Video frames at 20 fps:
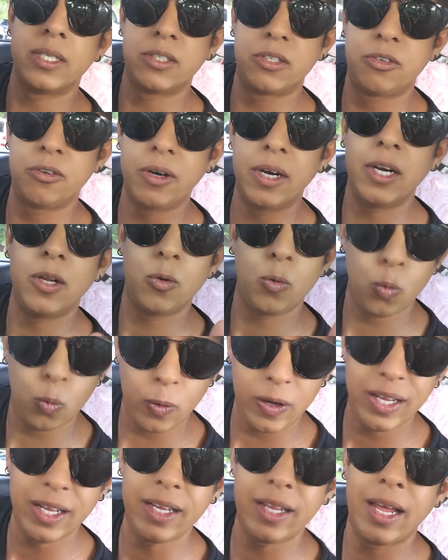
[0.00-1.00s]
is really
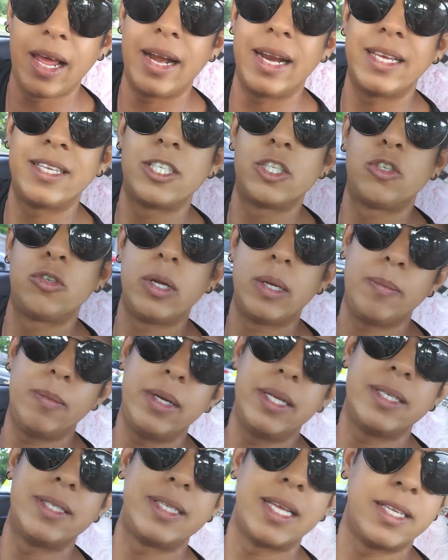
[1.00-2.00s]
weak and
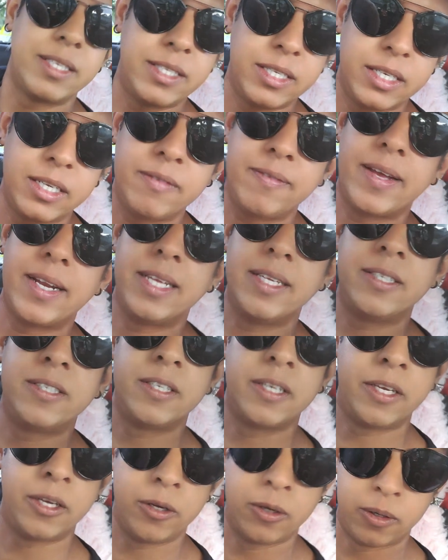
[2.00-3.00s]
extremely sensitive and
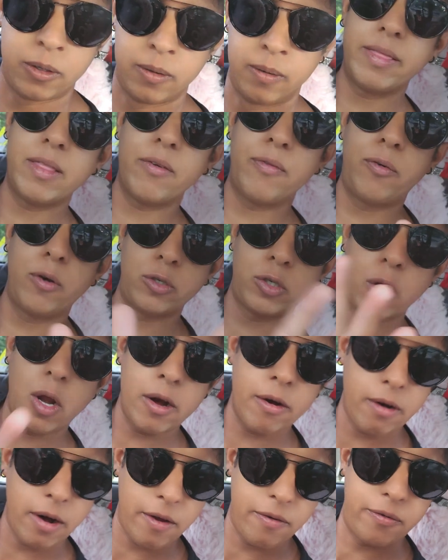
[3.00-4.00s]
insecure. And the
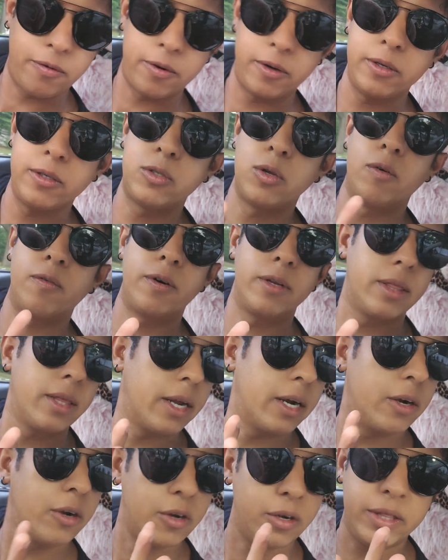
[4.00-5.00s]
photographers over
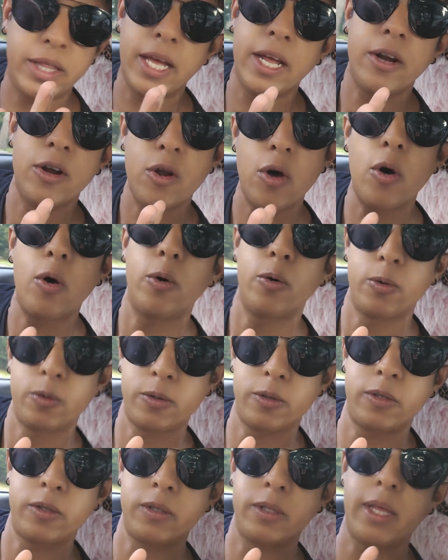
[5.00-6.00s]
there, they
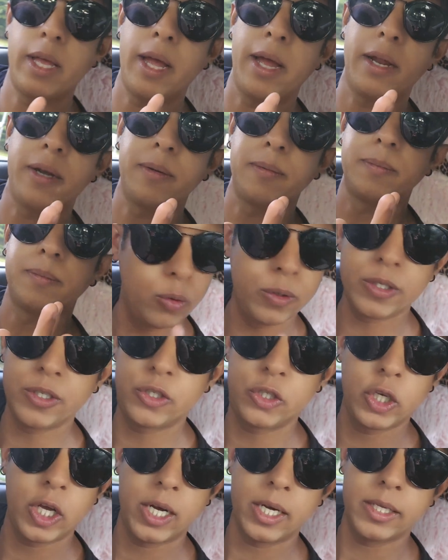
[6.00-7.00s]
knows that who
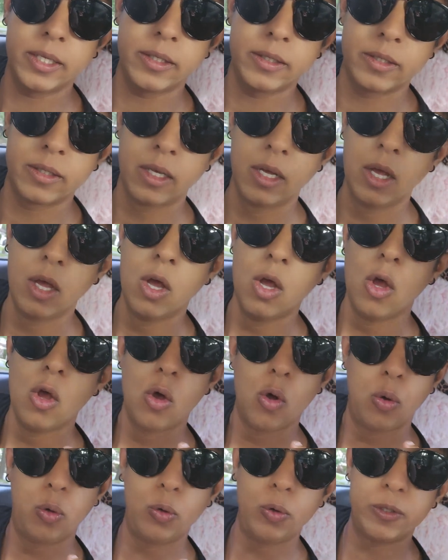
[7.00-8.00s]
is jealous,
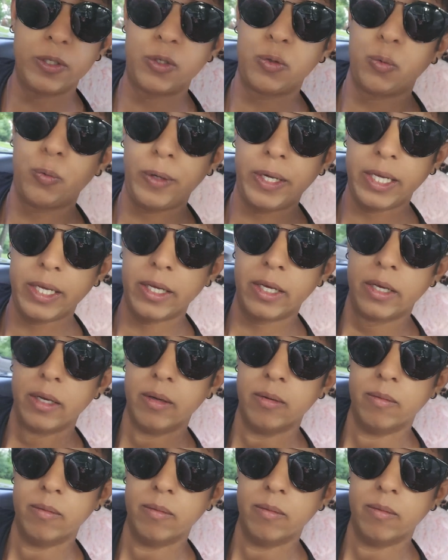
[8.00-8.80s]
who is weak.